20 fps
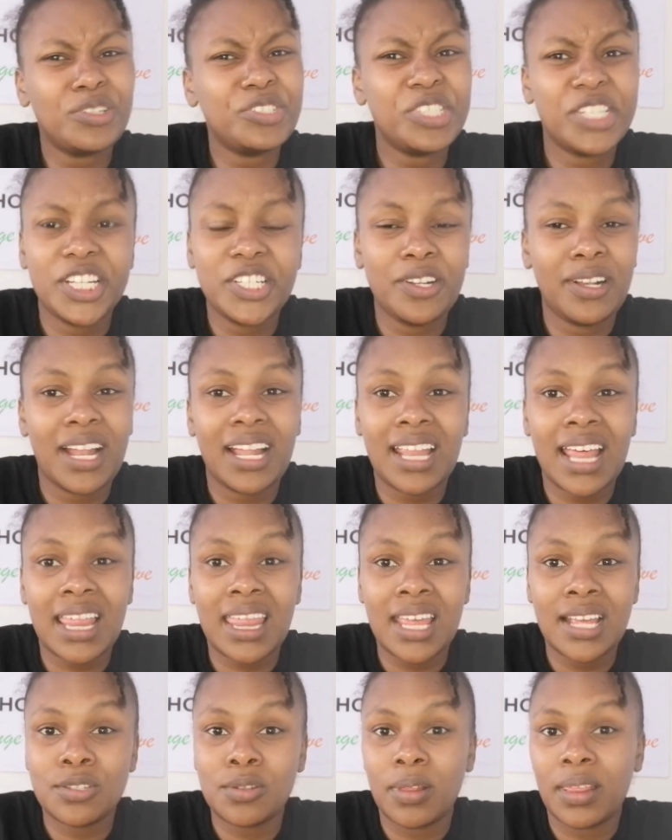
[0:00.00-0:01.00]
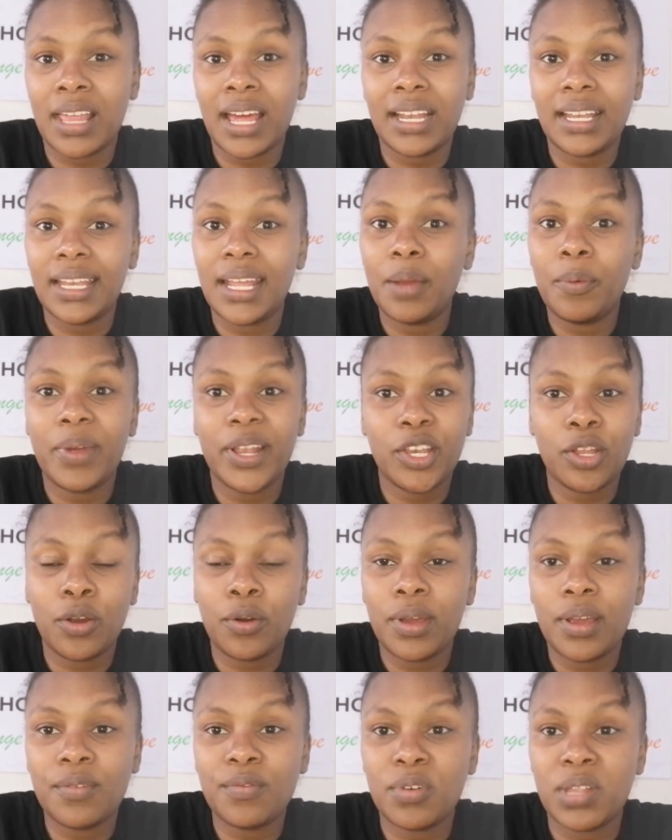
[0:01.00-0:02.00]
Don't schedule other things on that day when
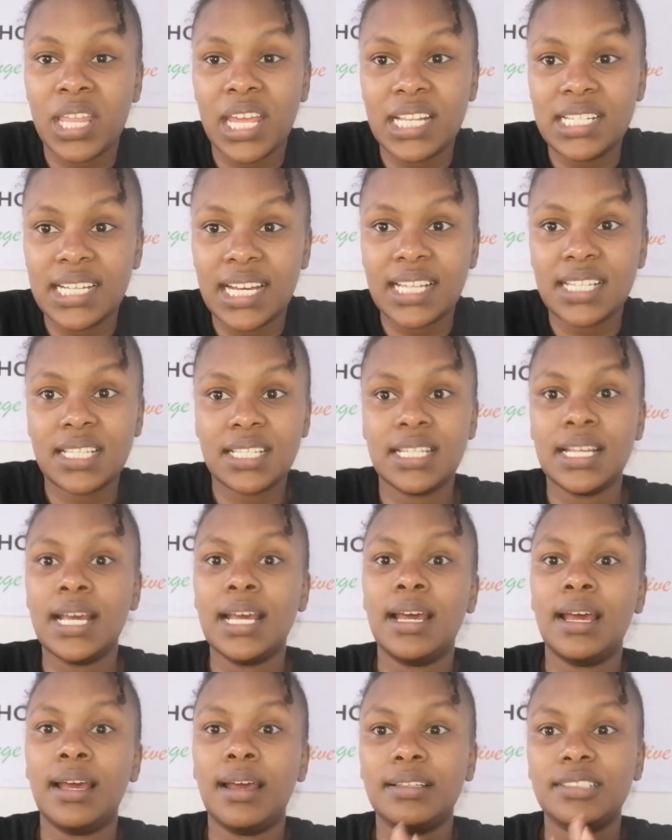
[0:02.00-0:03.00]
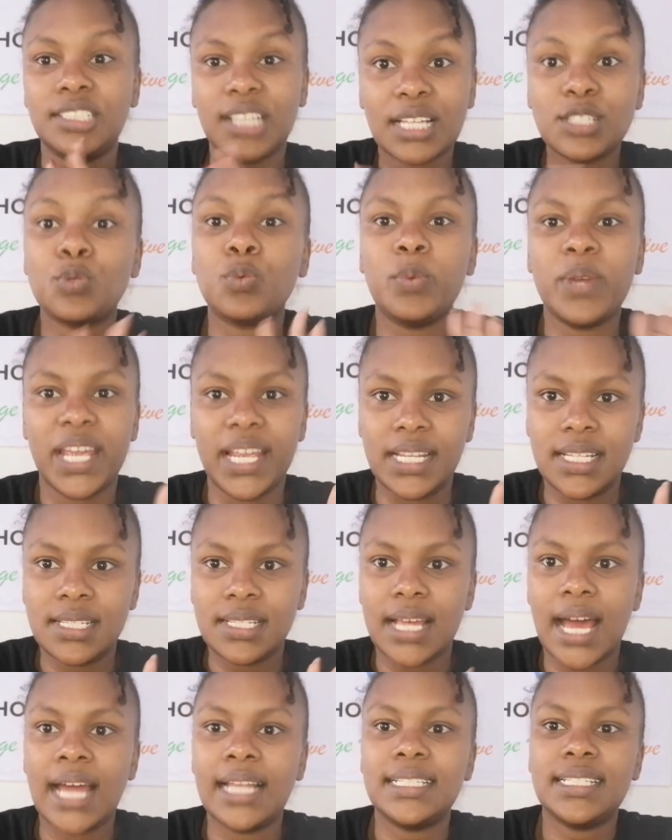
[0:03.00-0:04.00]
you're going for the test. Just
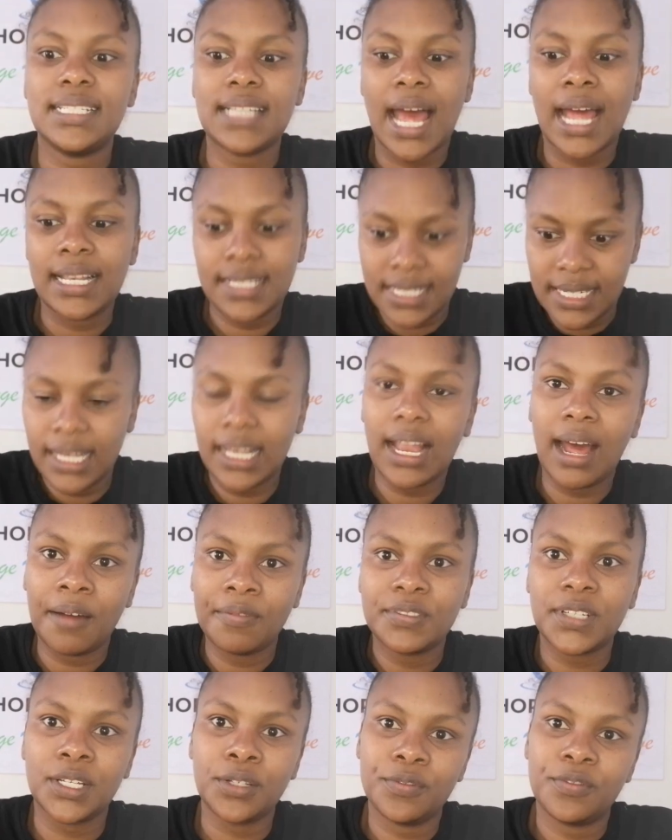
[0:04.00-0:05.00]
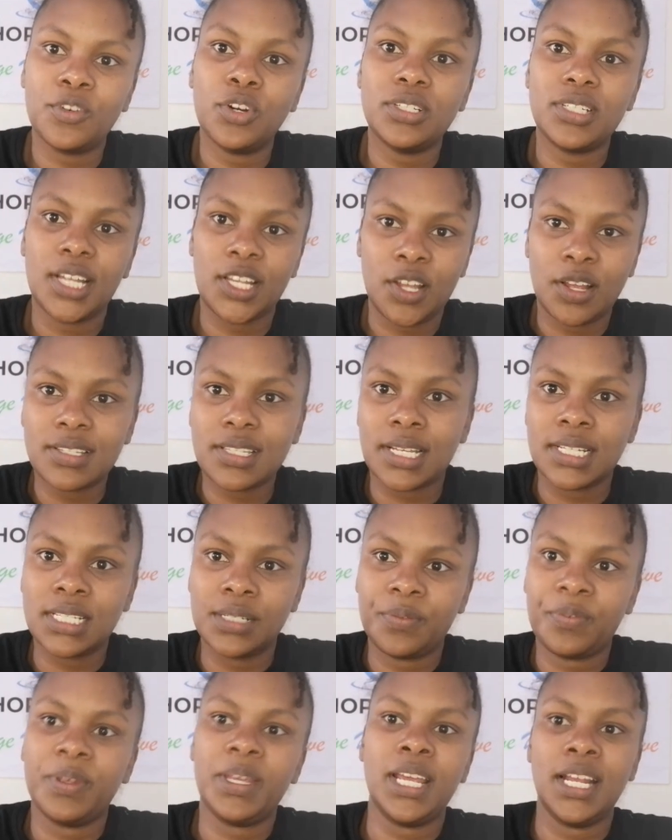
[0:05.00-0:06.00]
wait until after you've gotten your
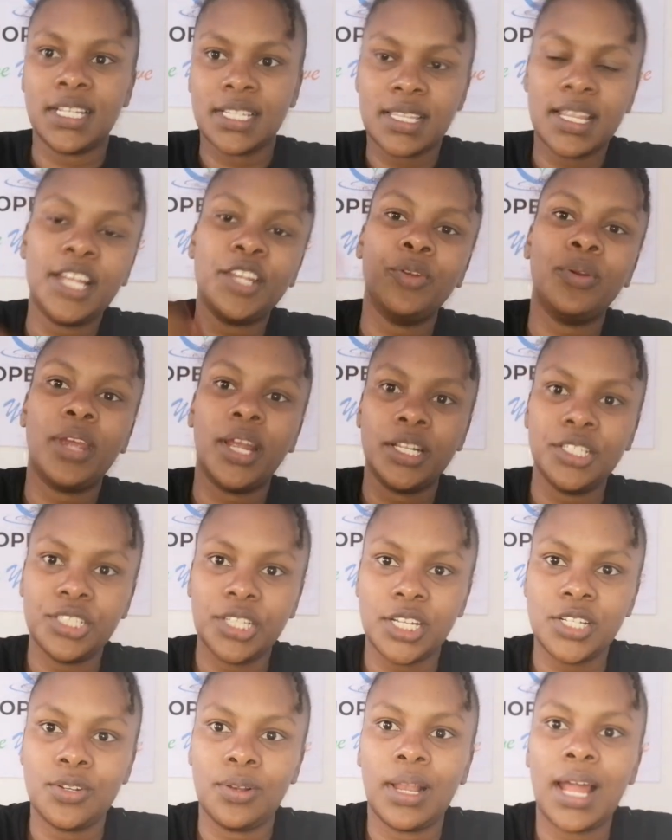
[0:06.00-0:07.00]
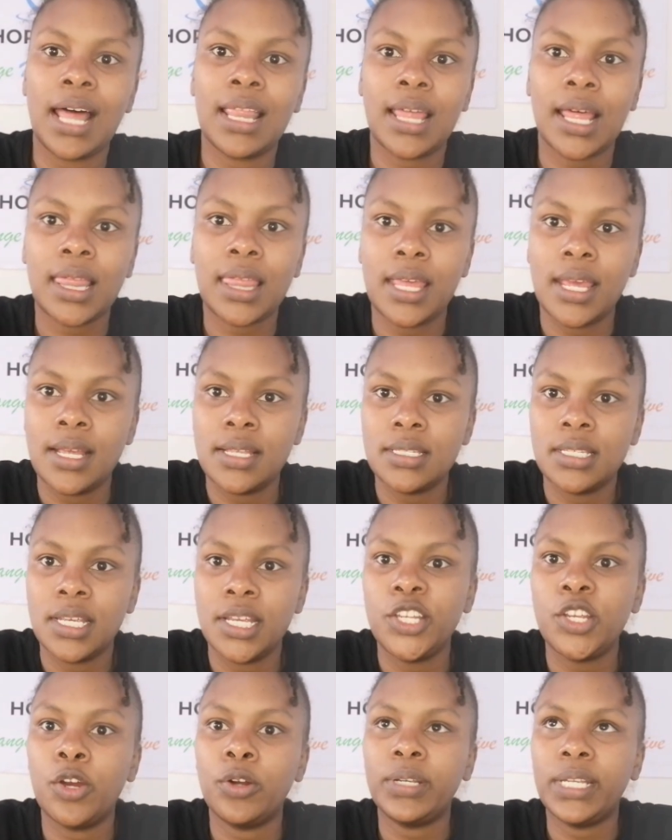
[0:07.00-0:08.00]
certificate, then you can schedule other
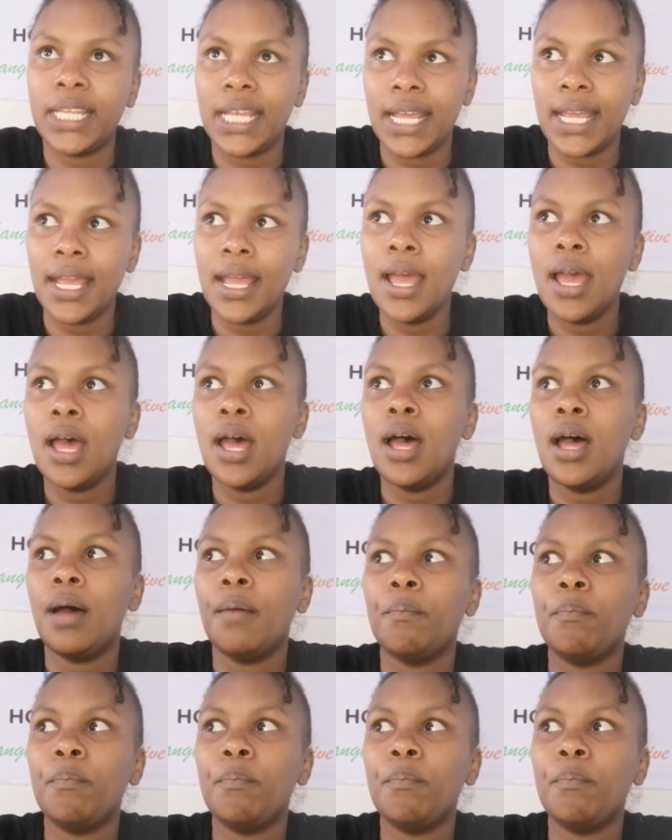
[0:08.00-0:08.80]
things in your day.